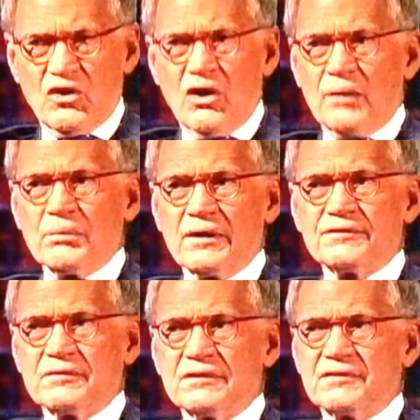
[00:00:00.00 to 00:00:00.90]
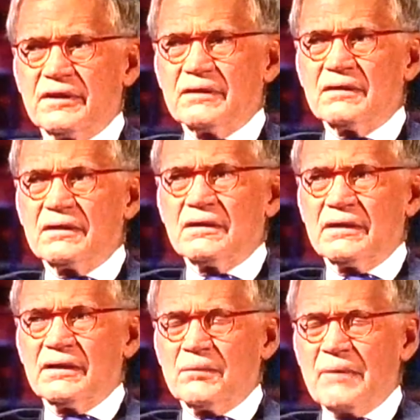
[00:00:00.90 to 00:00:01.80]
gone, but it's, it's in,
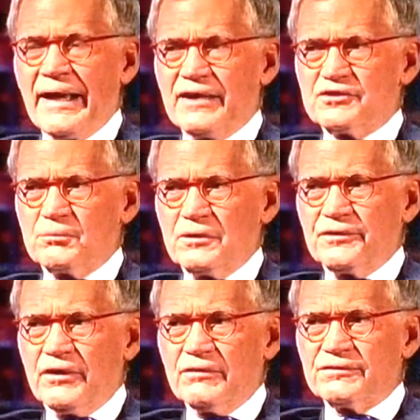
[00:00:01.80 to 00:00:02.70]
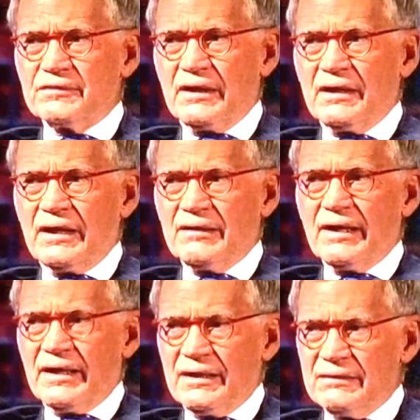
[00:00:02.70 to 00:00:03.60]
in, in a manageable dose.
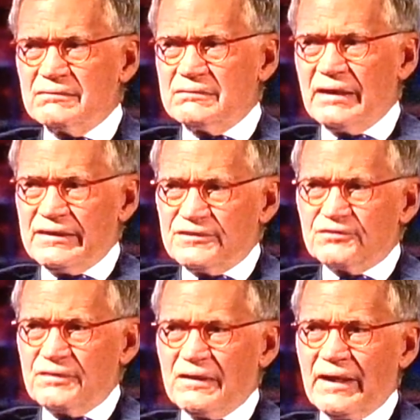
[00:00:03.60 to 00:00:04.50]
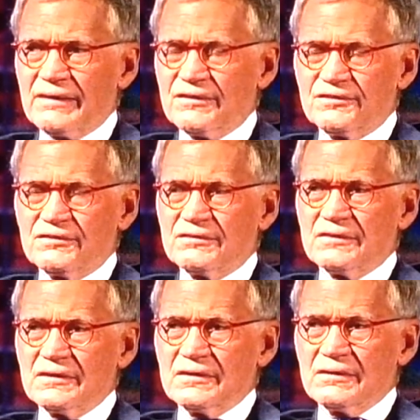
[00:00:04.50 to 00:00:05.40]
I, I, I just feel like this
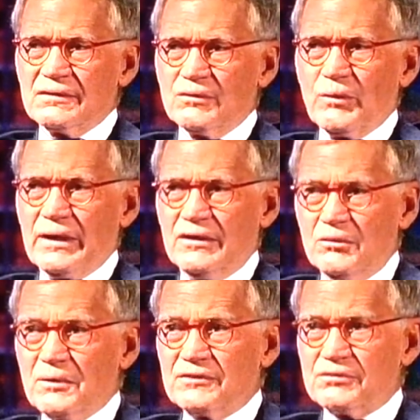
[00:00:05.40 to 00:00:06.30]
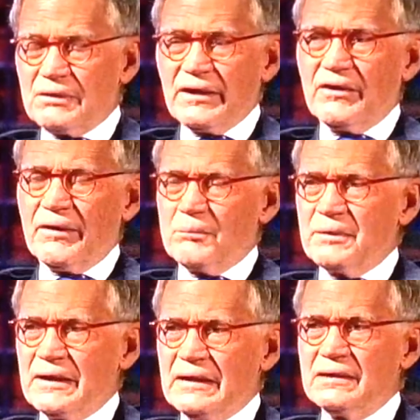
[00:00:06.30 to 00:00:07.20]
is the way humans really ought to
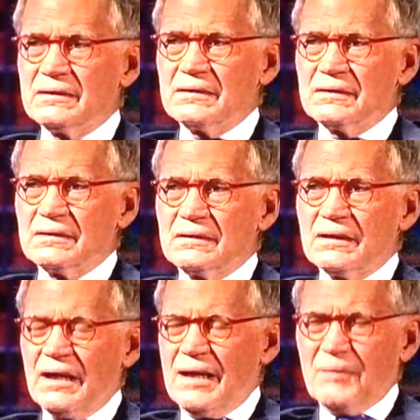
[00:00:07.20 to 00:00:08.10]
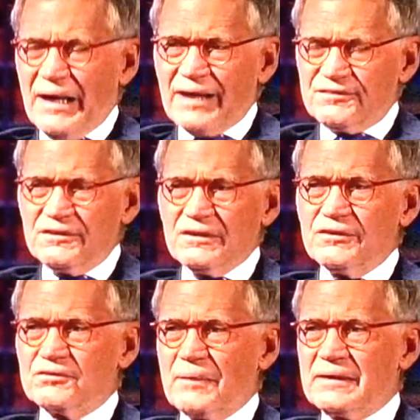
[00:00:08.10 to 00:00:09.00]
be. I mean, I still
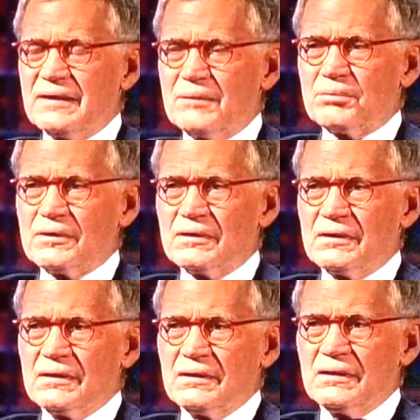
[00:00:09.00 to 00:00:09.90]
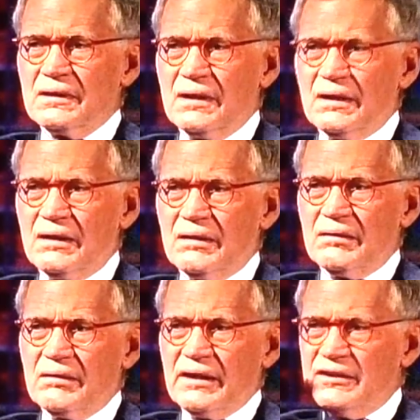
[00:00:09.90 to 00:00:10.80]
lose my temper.
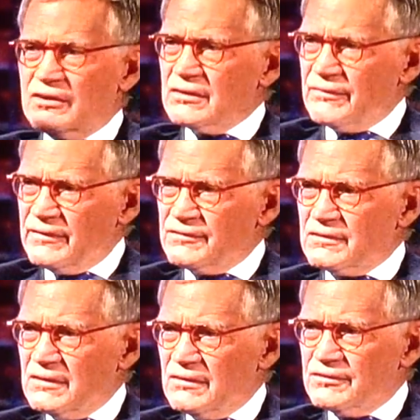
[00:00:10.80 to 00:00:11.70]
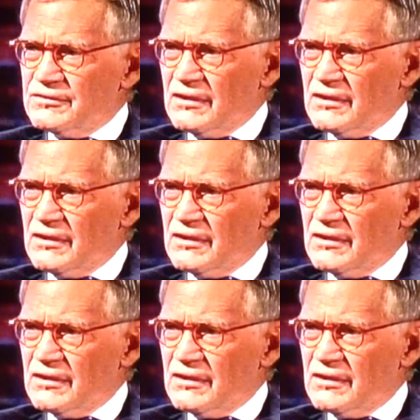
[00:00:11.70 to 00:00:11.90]
Uh, and you're this close,